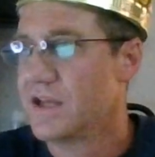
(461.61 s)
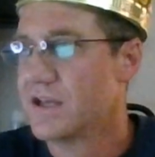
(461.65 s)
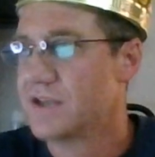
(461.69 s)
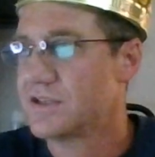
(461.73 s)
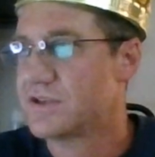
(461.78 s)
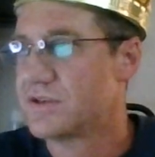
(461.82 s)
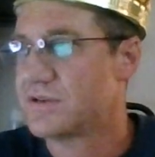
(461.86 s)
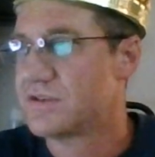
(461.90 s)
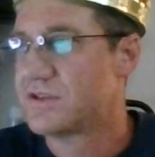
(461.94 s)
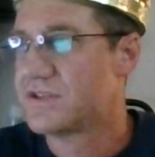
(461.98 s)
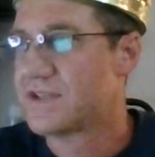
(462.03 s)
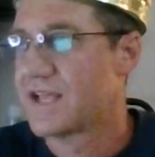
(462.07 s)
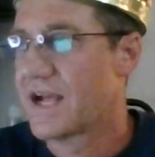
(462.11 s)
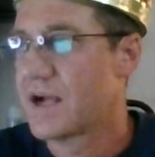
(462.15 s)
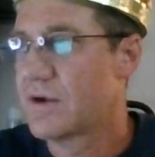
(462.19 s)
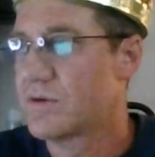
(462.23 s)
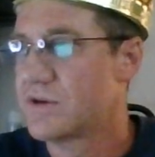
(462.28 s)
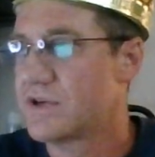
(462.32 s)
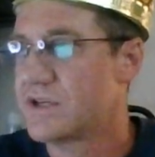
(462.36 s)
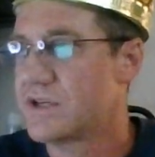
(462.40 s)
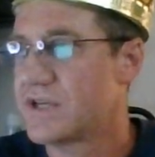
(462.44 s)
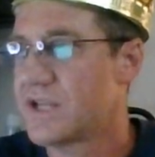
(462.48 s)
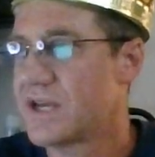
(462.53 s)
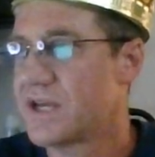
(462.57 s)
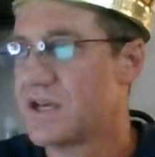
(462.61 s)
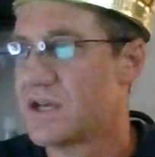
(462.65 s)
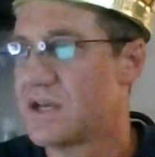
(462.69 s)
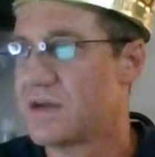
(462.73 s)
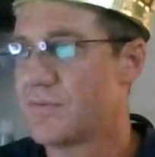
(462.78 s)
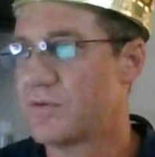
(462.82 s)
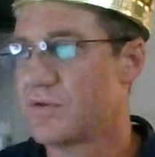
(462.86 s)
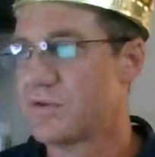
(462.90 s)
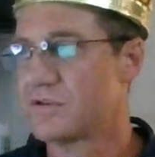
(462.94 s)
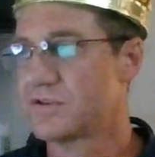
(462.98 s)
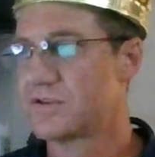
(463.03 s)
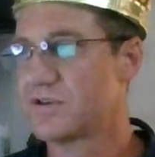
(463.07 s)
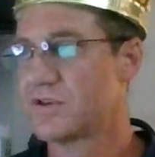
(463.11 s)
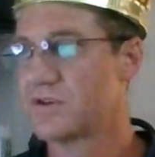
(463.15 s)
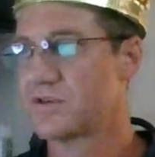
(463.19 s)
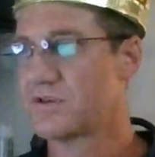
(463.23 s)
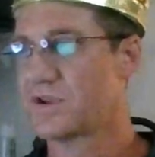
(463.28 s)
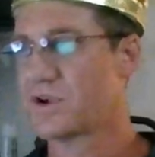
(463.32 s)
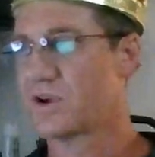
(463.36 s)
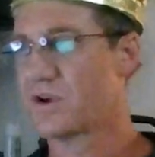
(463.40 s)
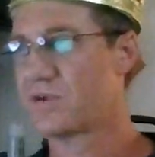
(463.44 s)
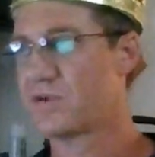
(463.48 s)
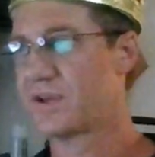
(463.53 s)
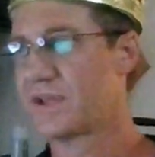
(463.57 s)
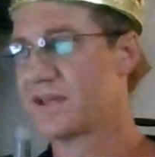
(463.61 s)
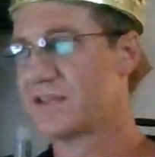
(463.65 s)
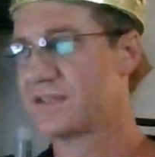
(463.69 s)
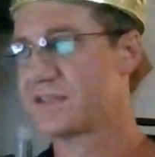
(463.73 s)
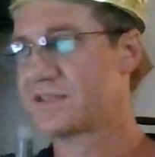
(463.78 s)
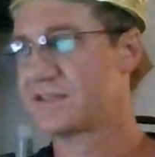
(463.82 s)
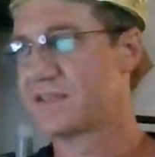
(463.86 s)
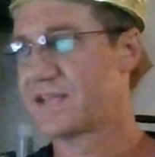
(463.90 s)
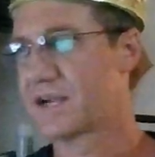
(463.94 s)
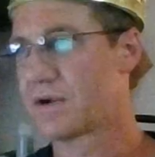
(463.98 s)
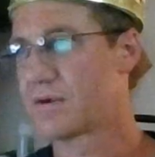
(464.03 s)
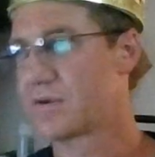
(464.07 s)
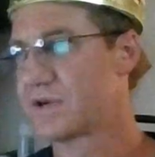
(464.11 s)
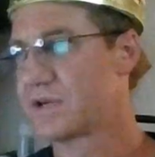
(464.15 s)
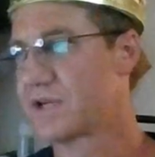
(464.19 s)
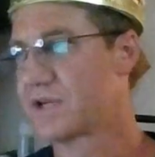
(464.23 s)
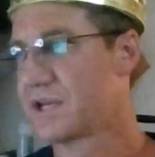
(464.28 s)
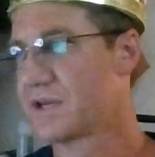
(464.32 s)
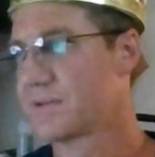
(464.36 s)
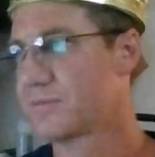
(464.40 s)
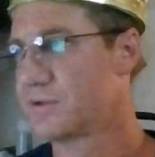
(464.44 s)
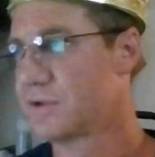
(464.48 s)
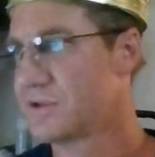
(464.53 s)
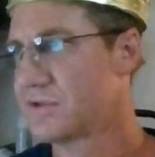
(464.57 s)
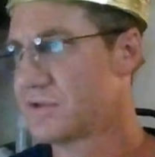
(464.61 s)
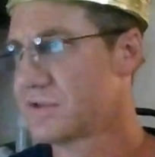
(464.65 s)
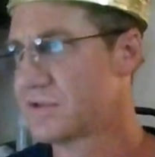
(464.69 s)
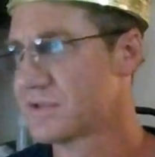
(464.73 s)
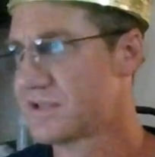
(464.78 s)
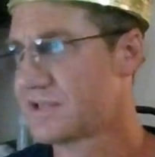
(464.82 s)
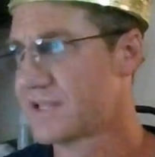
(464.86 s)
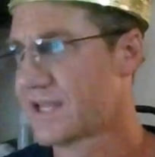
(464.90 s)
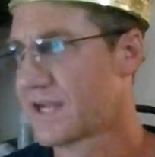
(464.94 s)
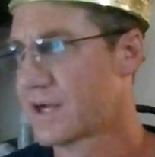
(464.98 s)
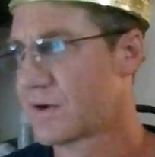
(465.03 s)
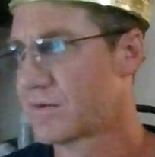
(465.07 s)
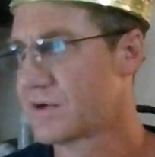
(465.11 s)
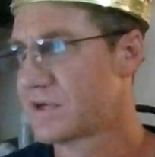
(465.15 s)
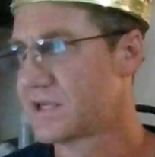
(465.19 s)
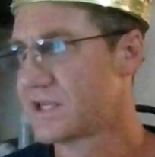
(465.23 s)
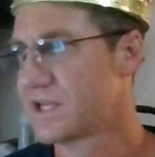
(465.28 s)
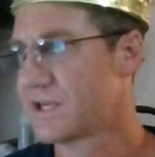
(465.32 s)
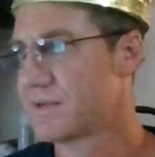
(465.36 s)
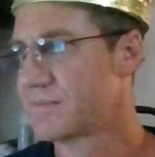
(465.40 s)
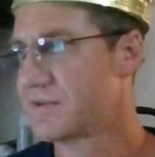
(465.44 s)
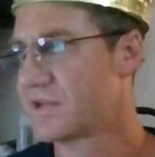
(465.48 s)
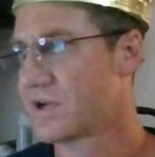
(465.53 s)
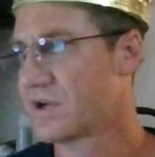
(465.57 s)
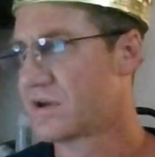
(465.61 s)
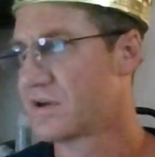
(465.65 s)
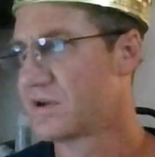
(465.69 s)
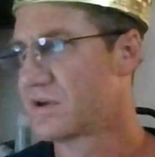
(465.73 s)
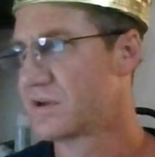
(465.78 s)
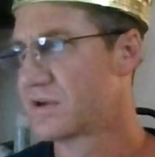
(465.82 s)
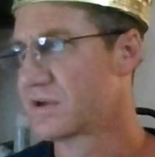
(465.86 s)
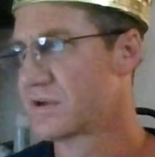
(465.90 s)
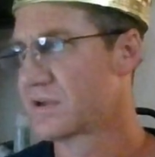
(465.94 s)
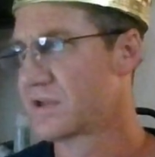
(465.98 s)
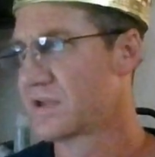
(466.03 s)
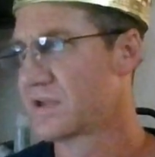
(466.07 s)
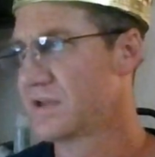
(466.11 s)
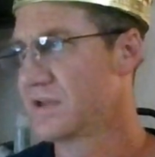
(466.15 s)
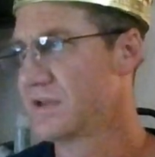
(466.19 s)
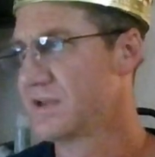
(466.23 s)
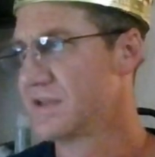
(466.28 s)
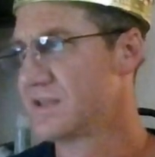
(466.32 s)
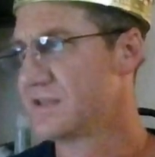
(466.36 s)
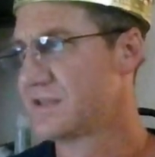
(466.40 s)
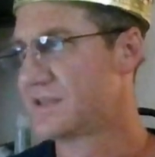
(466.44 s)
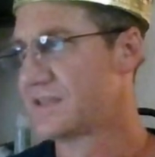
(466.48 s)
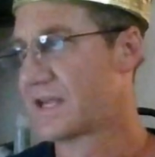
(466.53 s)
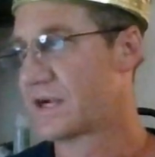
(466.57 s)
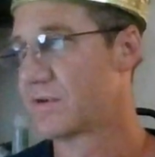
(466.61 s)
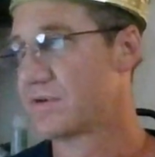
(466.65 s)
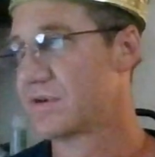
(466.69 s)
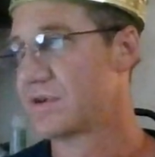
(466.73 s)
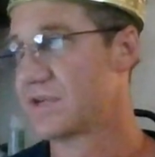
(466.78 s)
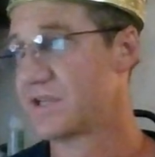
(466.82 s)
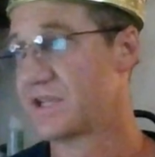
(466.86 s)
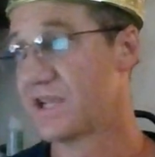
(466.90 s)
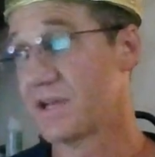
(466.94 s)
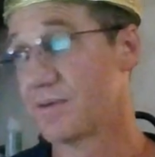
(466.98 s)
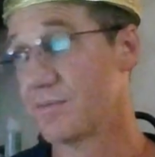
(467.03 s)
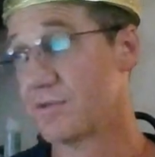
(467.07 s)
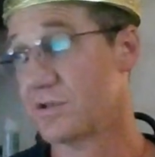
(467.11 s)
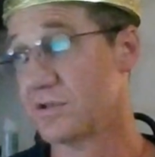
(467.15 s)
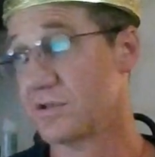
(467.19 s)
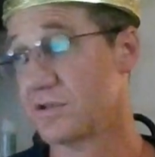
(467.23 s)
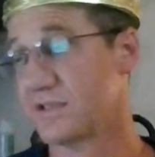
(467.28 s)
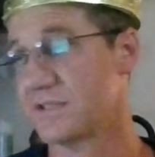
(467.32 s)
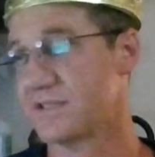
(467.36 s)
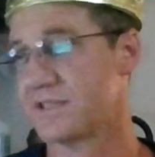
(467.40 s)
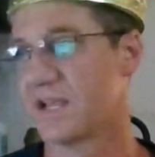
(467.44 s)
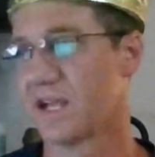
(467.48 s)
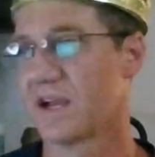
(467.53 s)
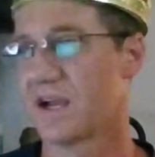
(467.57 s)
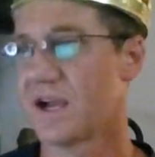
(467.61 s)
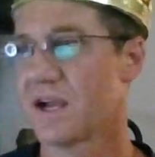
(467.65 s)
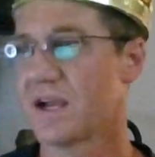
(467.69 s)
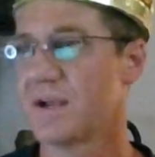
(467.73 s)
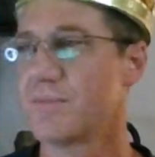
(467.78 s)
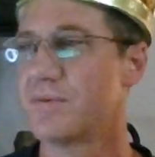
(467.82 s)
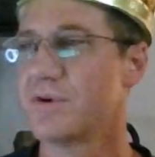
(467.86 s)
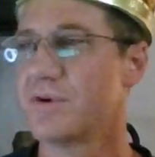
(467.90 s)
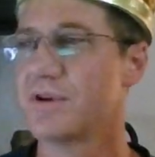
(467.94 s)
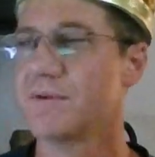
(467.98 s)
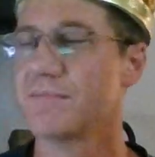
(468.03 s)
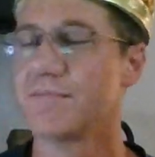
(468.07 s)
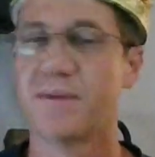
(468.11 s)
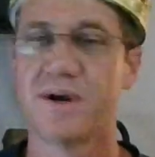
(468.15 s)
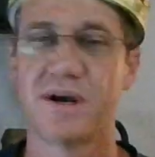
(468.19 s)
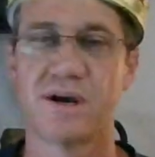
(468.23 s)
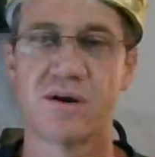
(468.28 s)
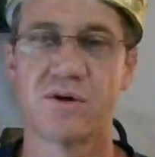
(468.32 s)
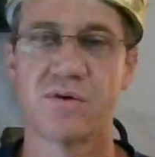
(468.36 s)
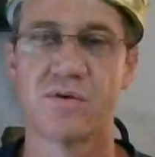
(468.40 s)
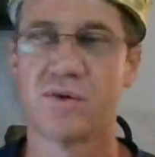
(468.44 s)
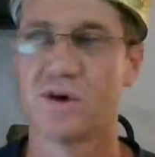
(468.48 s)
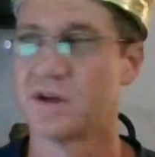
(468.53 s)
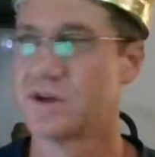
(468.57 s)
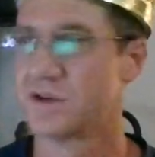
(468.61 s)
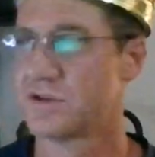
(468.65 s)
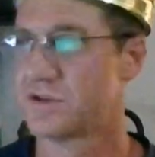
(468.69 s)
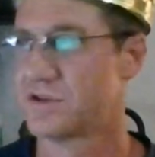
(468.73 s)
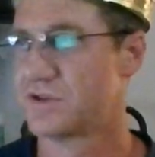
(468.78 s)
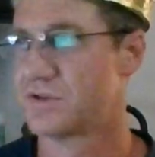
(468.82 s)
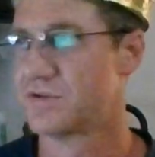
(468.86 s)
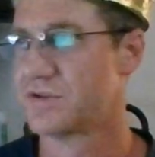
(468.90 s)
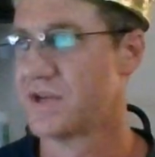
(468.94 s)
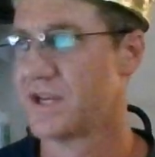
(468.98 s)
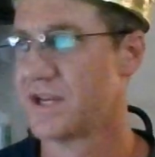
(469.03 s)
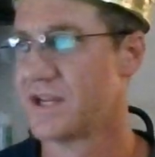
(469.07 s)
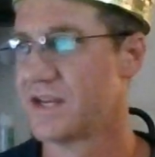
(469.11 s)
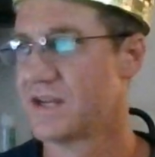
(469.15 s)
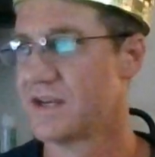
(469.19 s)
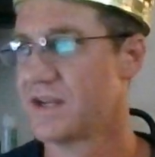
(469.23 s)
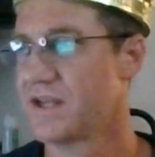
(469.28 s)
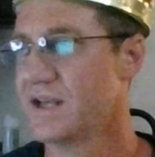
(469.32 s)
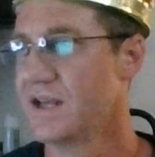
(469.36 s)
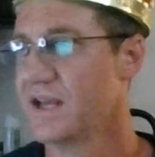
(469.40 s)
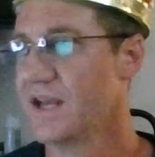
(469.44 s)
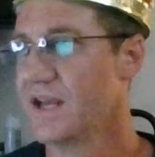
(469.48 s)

So sour dubb, also known as sour double, sour dub dog, and sour double, is a hybrid marijuana strain